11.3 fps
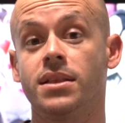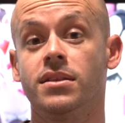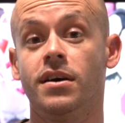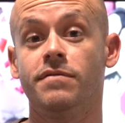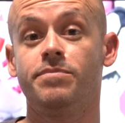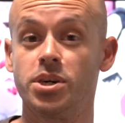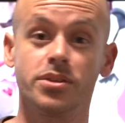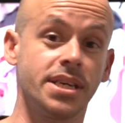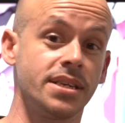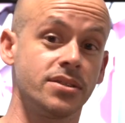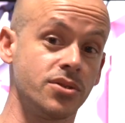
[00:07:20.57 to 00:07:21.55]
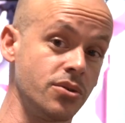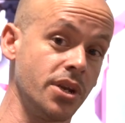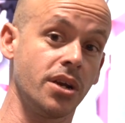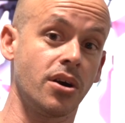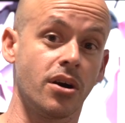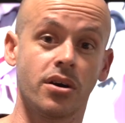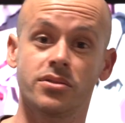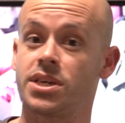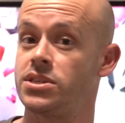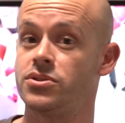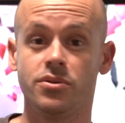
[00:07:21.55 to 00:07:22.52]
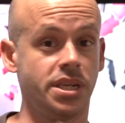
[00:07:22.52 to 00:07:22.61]
love building and tuning cars.
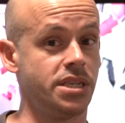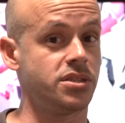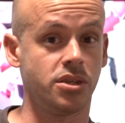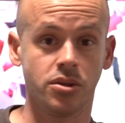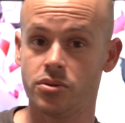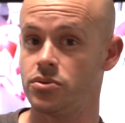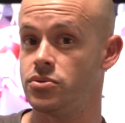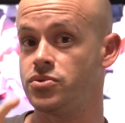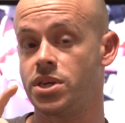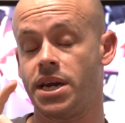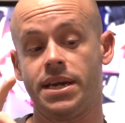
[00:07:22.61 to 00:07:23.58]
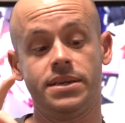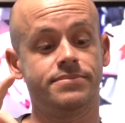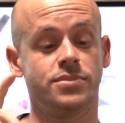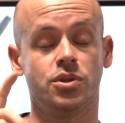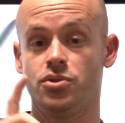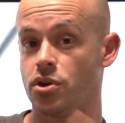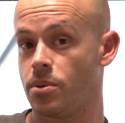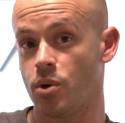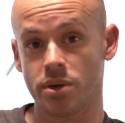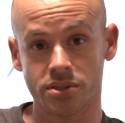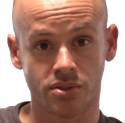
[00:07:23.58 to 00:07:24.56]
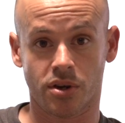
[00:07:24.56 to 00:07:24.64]
I tune ECUs, I do
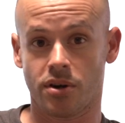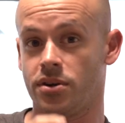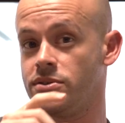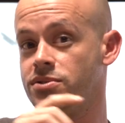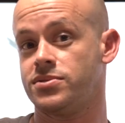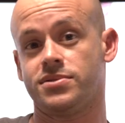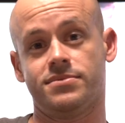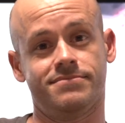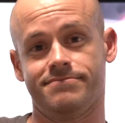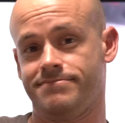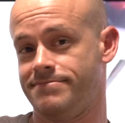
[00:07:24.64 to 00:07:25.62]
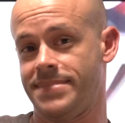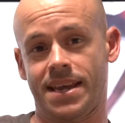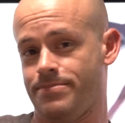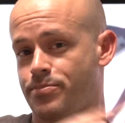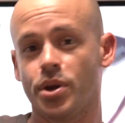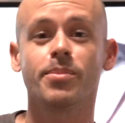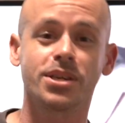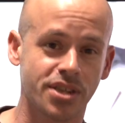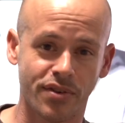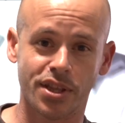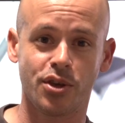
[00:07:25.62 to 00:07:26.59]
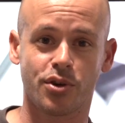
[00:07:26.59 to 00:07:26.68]
turbo installs, pretty much
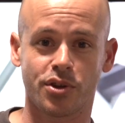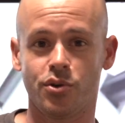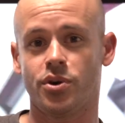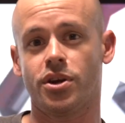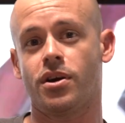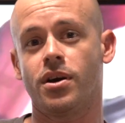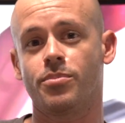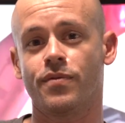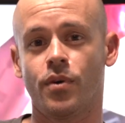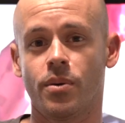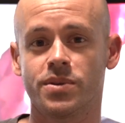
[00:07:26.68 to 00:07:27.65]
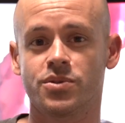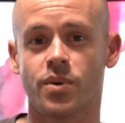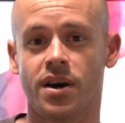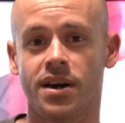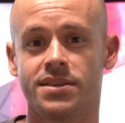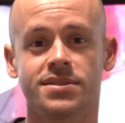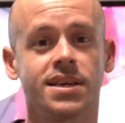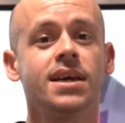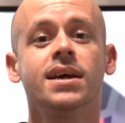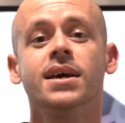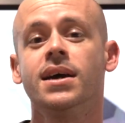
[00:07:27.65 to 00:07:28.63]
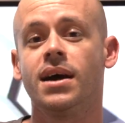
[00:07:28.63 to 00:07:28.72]
everything you can do in a car performance-wise.
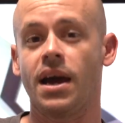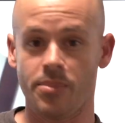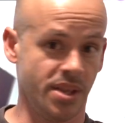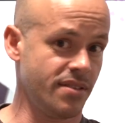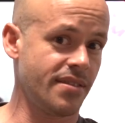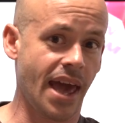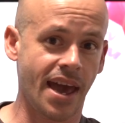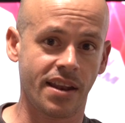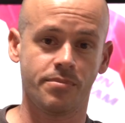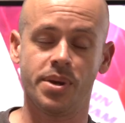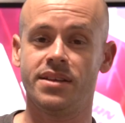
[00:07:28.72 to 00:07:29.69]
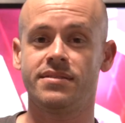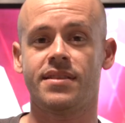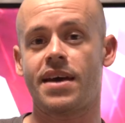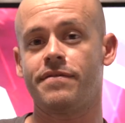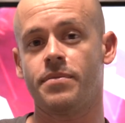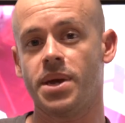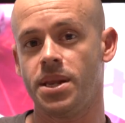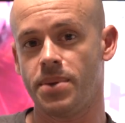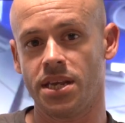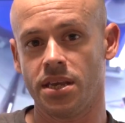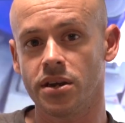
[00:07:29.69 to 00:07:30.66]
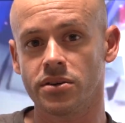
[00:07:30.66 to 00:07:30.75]
I'm into that. I've been into that for many,
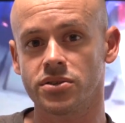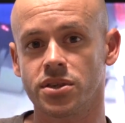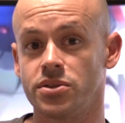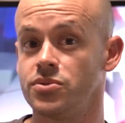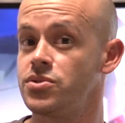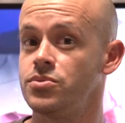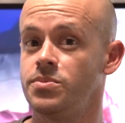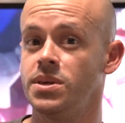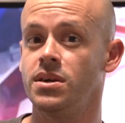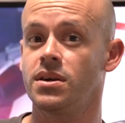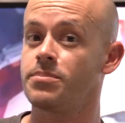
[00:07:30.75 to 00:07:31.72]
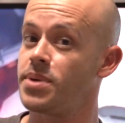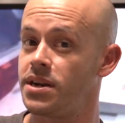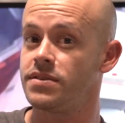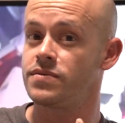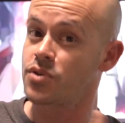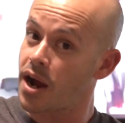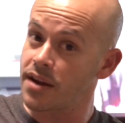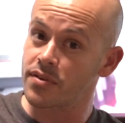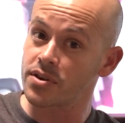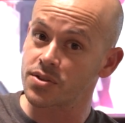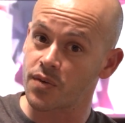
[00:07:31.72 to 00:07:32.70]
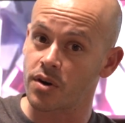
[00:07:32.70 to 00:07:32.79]
many years. I used to be a competitive
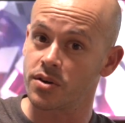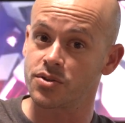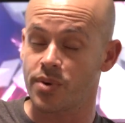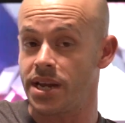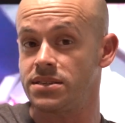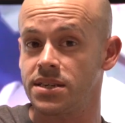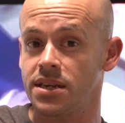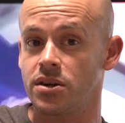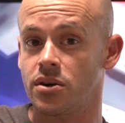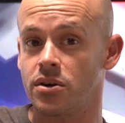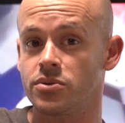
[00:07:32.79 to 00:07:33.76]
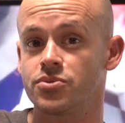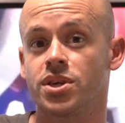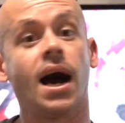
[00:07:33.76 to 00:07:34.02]
driver as far as racing goes.